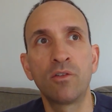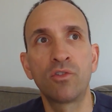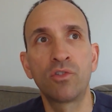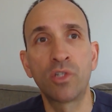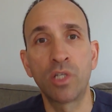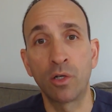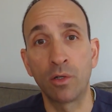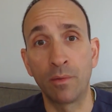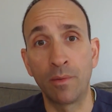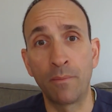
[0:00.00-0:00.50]

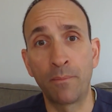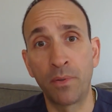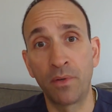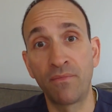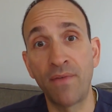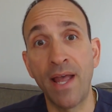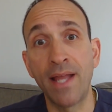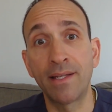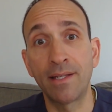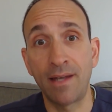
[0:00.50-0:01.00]
to
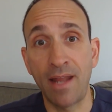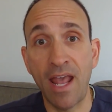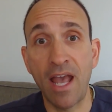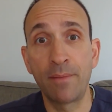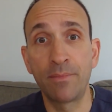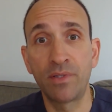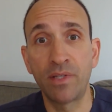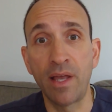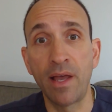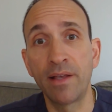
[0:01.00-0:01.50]
prevent an
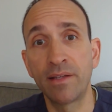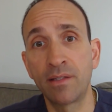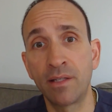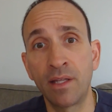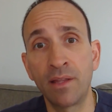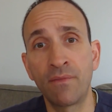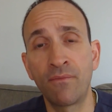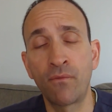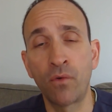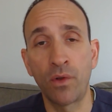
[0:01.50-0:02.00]
abscess,
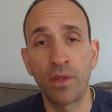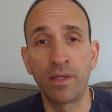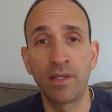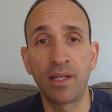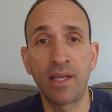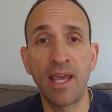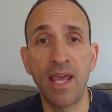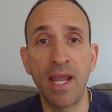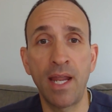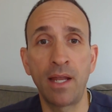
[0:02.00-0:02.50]

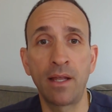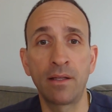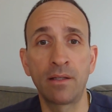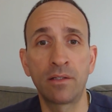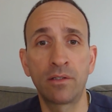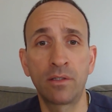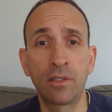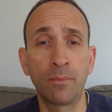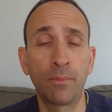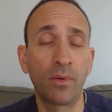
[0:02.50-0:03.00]

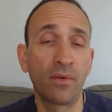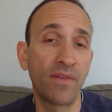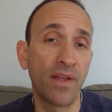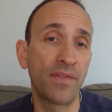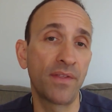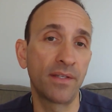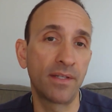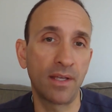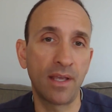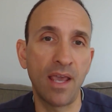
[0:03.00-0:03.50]
to prevent
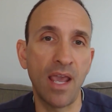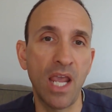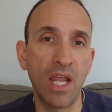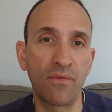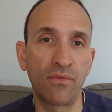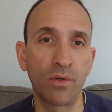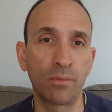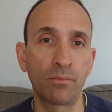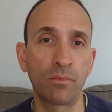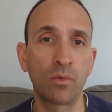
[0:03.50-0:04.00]
the decay
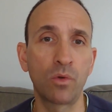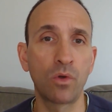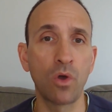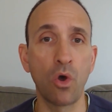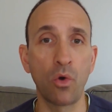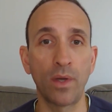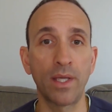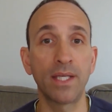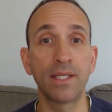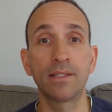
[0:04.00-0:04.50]
from
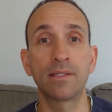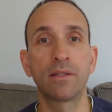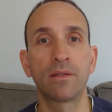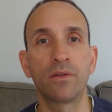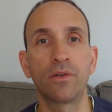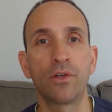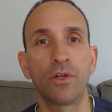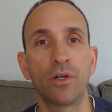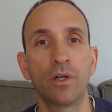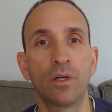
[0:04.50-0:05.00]
going into
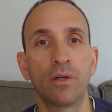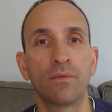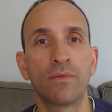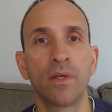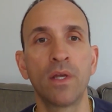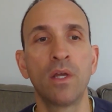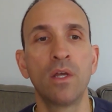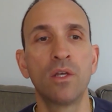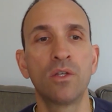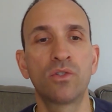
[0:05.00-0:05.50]
the nerve.
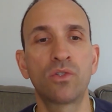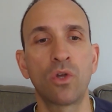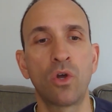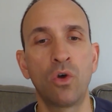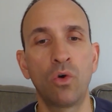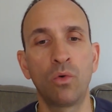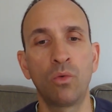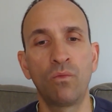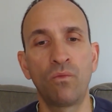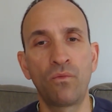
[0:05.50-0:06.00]

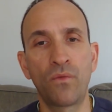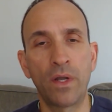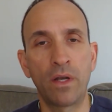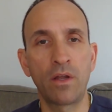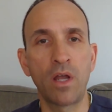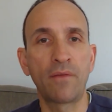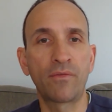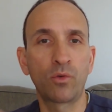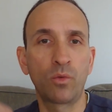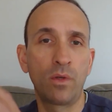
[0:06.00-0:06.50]
So
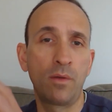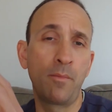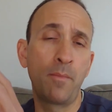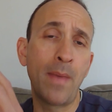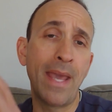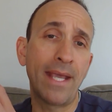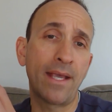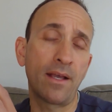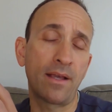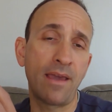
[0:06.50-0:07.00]
very often we
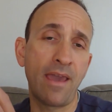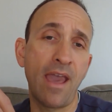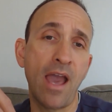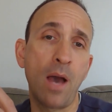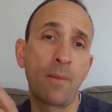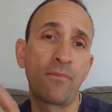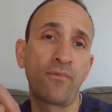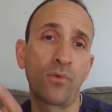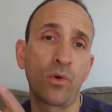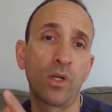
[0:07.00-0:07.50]
make a
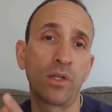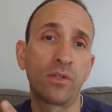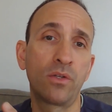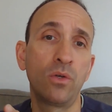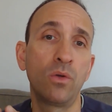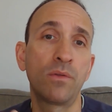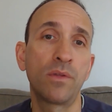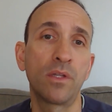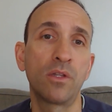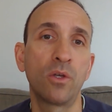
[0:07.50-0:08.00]
cap for a
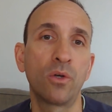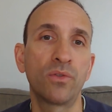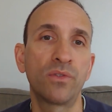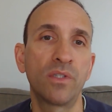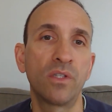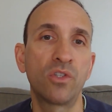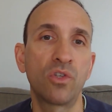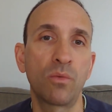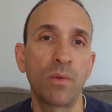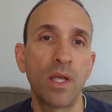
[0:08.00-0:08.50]
tooth in those
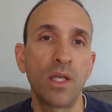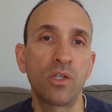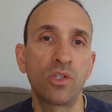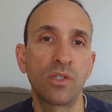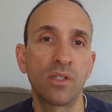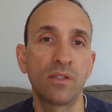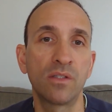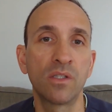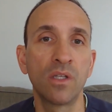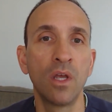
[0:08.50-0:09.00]

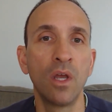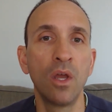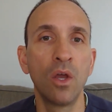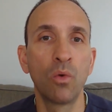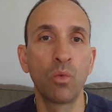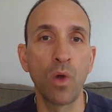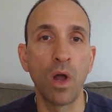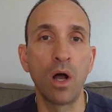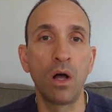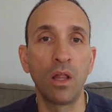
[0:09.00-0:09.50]
situations.
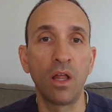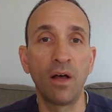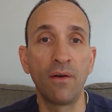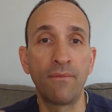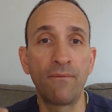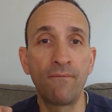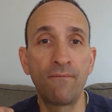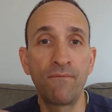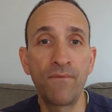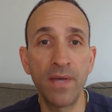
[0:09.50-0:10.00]
Well, a
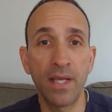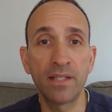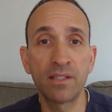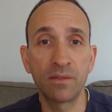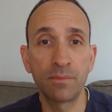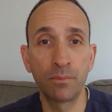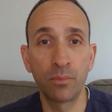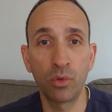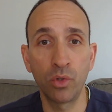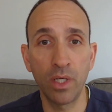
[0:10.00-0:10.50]

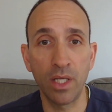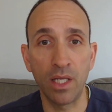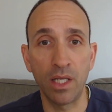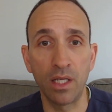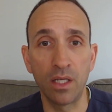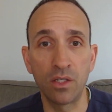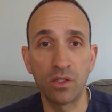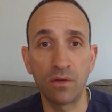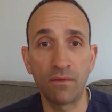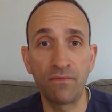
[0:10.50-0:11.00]
fixed
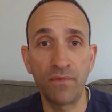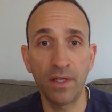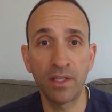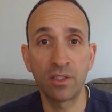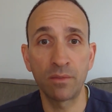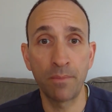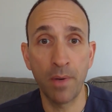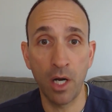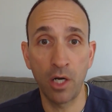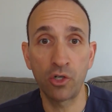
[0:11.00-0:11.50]
bridge, a
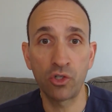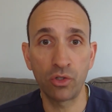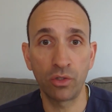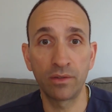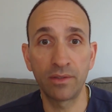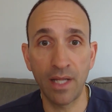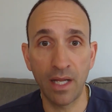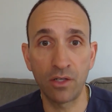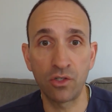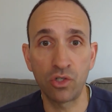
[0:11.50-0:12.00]
fixed partial
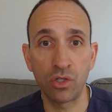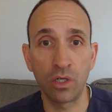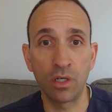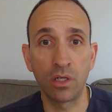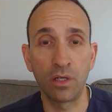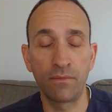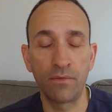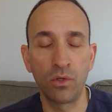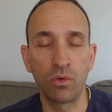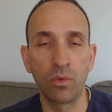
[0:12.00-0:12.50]
denture,
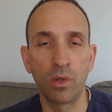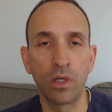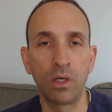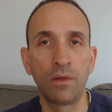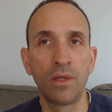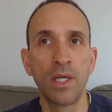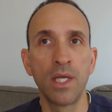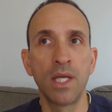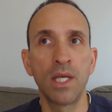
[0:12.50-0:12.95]
if you will,